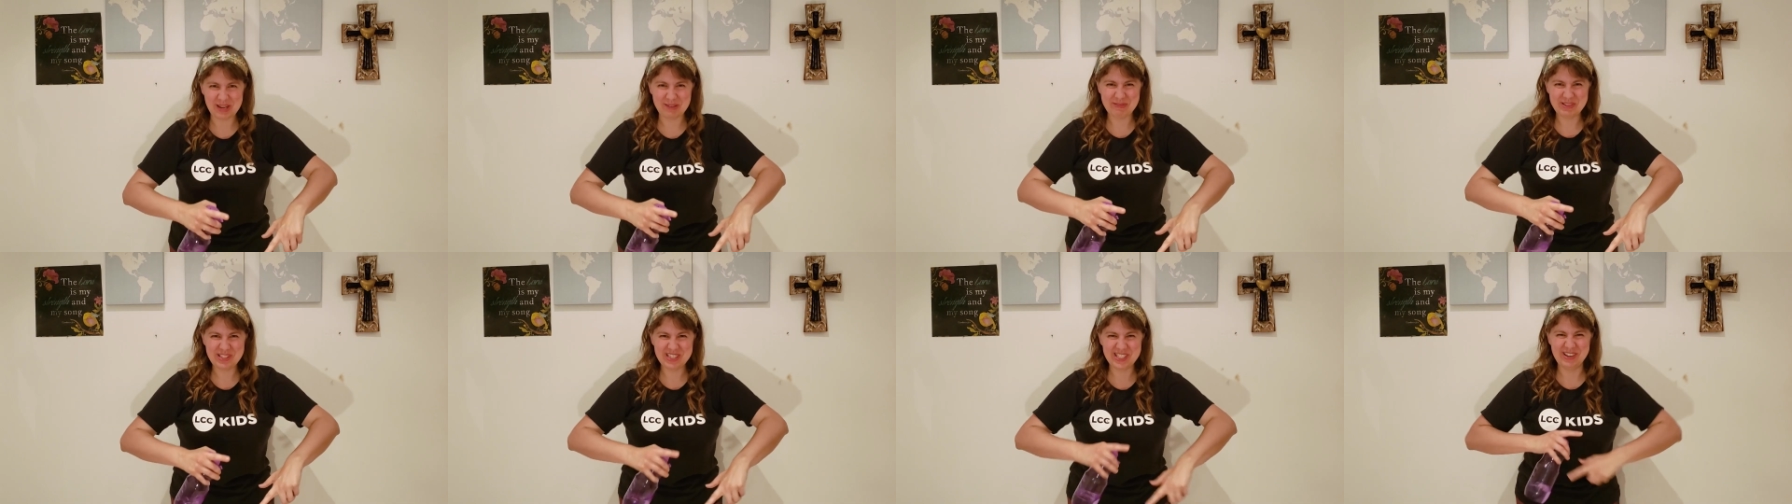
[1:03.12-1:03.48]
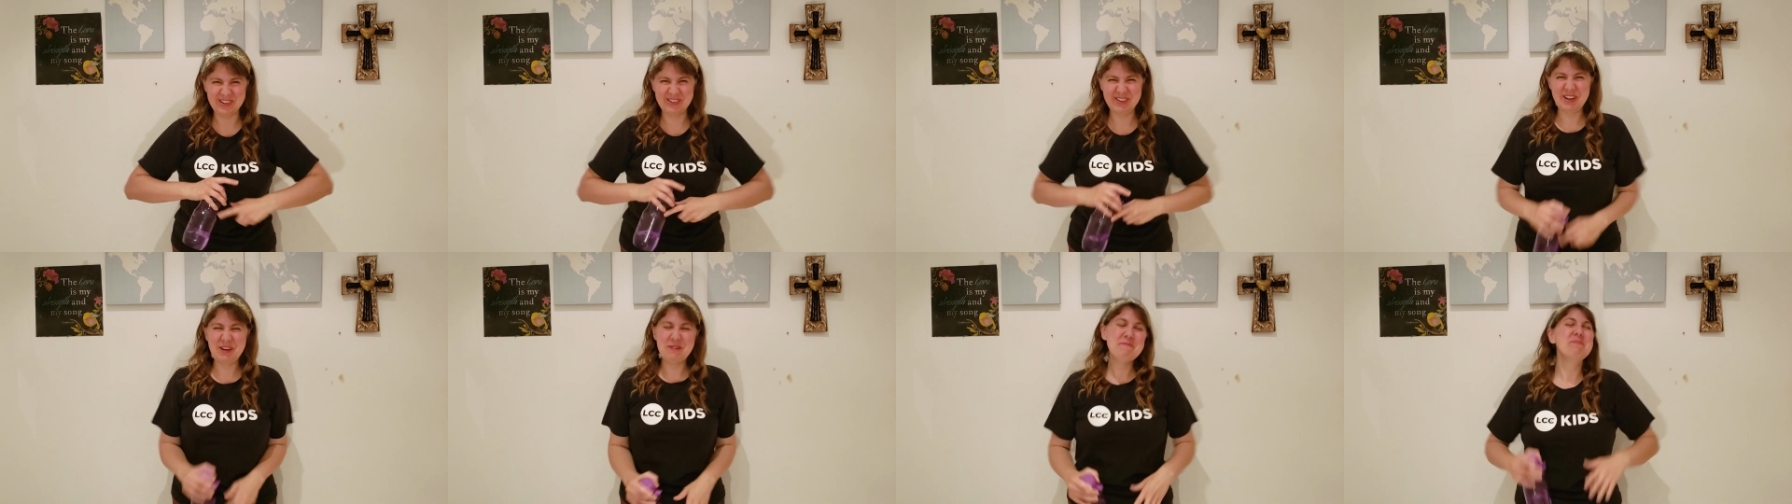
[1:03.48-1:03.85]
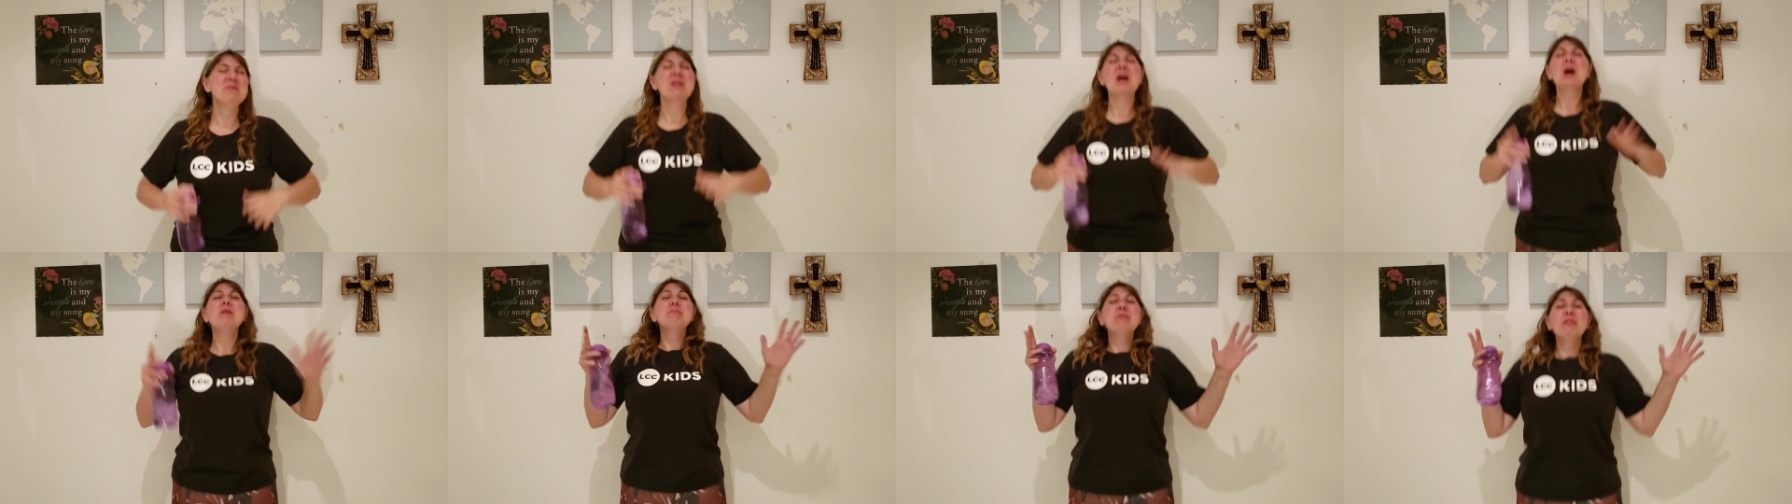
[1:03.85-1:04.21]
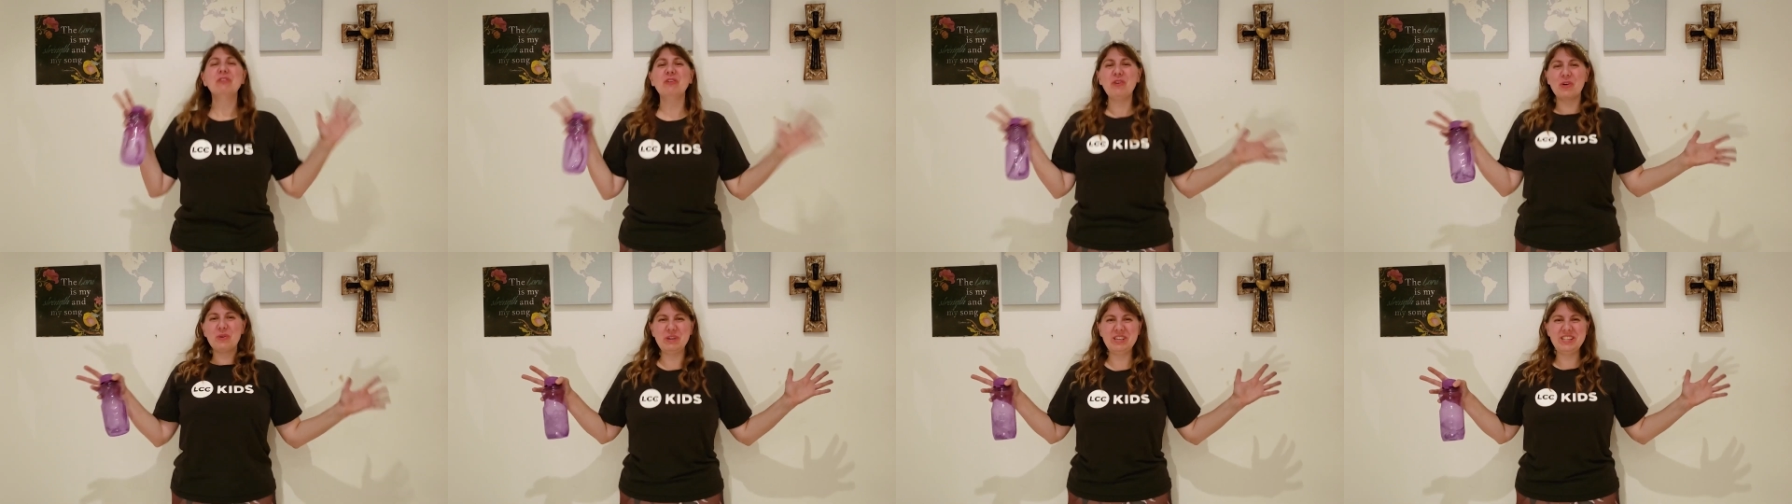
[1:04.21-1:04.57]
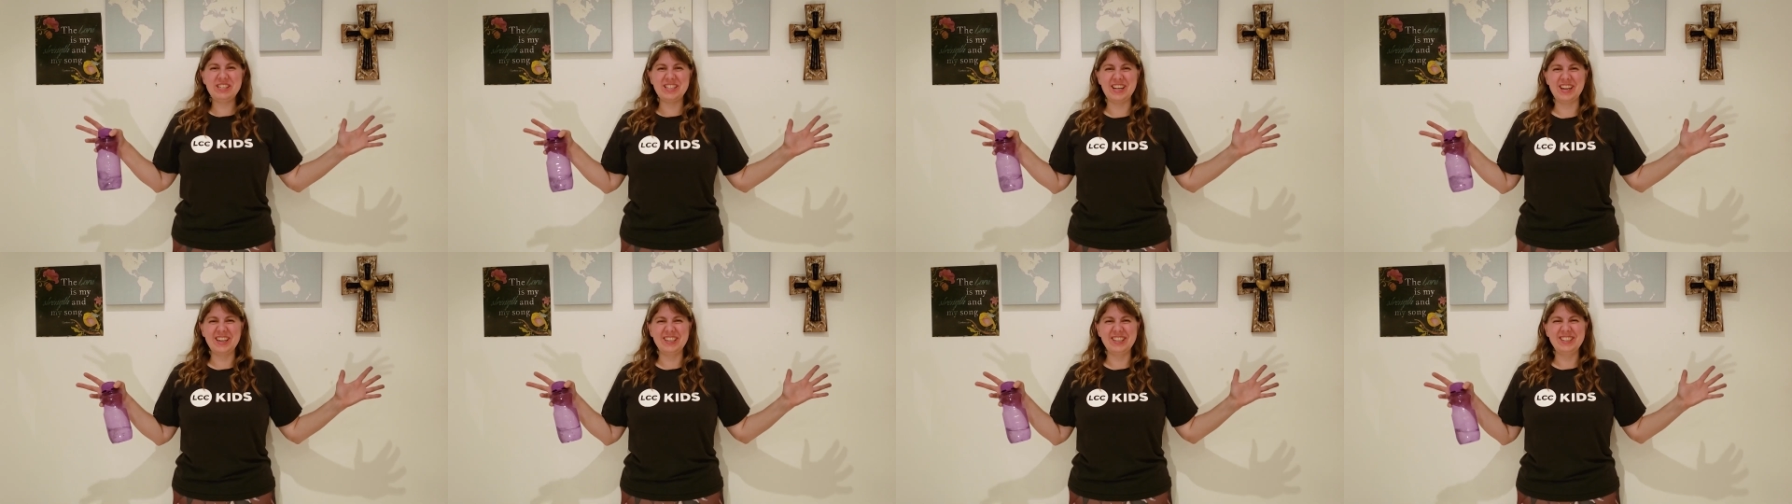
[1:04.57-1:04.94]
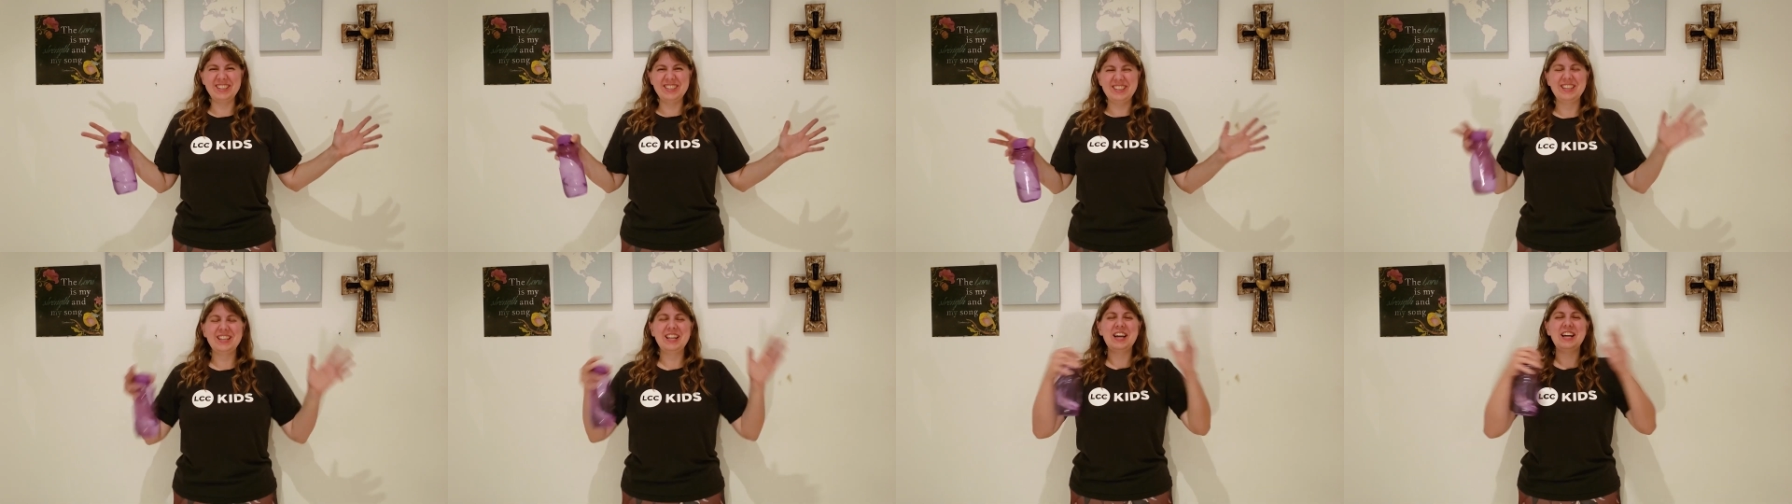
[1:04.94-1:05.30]
episode. Before we
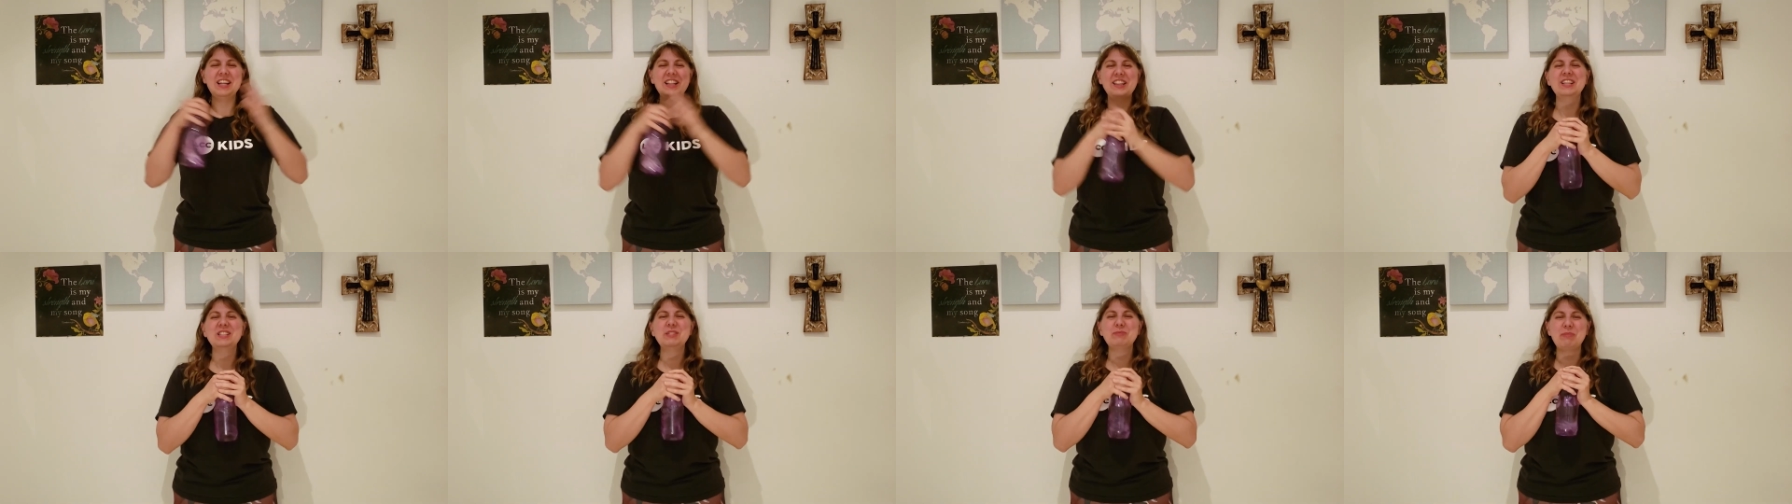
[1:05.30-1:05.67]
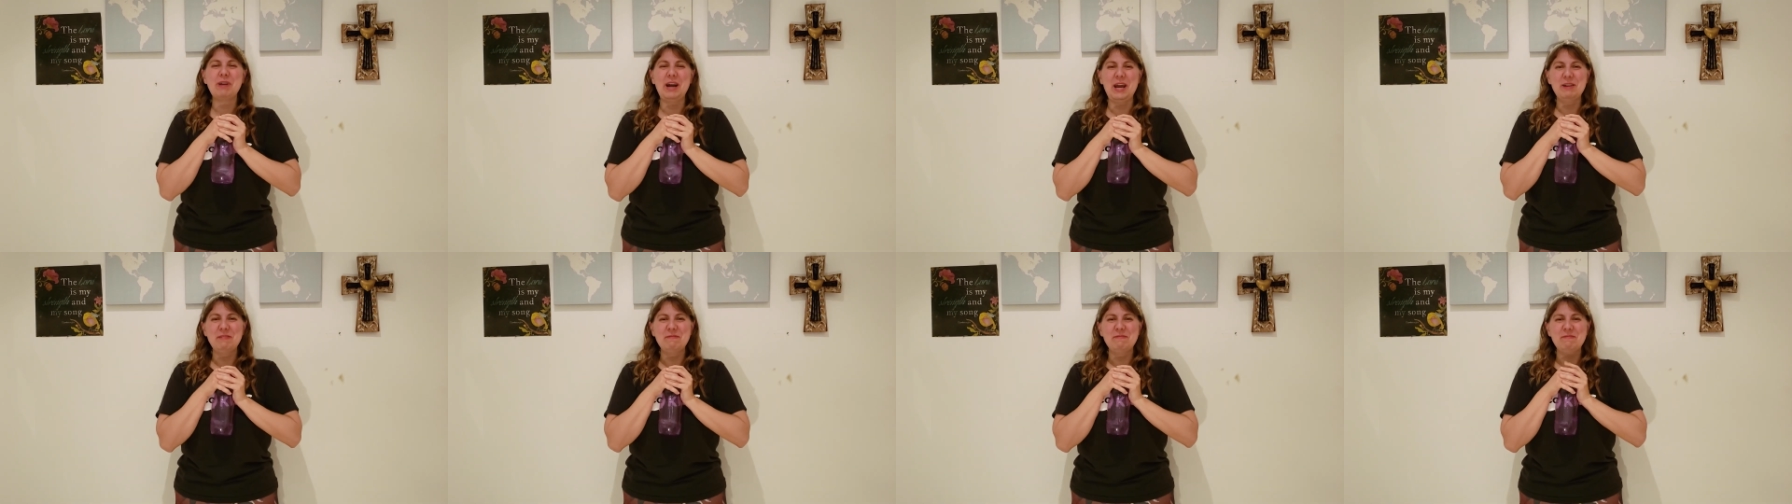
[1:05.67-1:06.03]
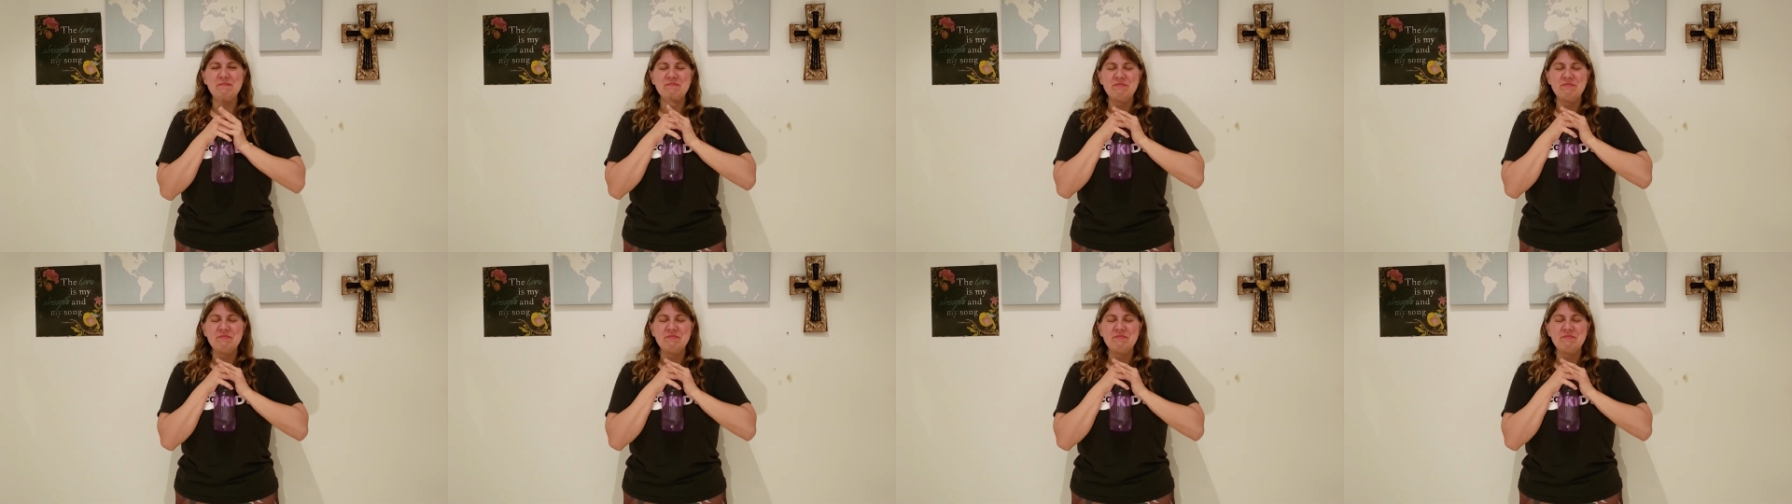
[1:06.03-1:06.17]
start, let's pray.